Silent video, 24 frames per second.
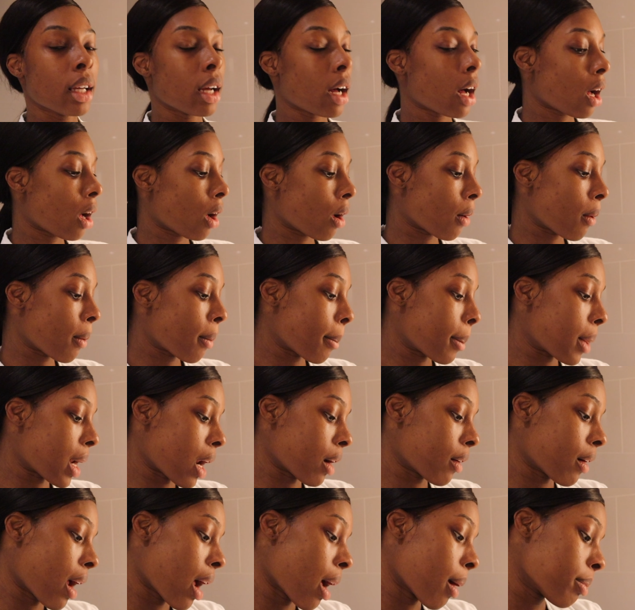Um, but
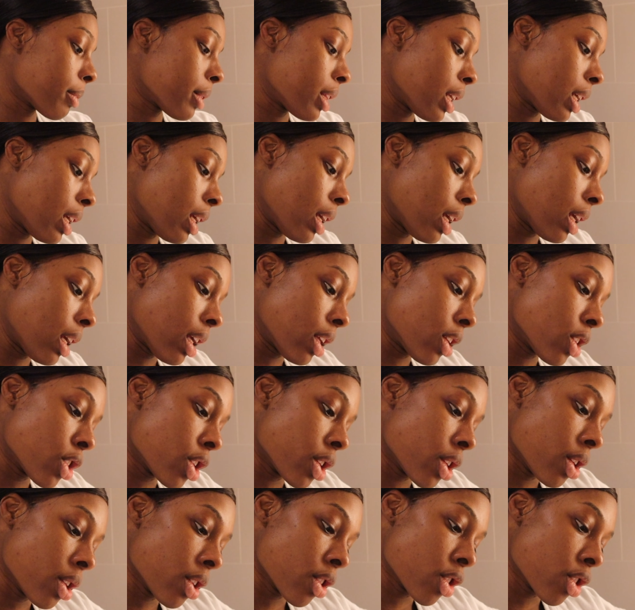I got the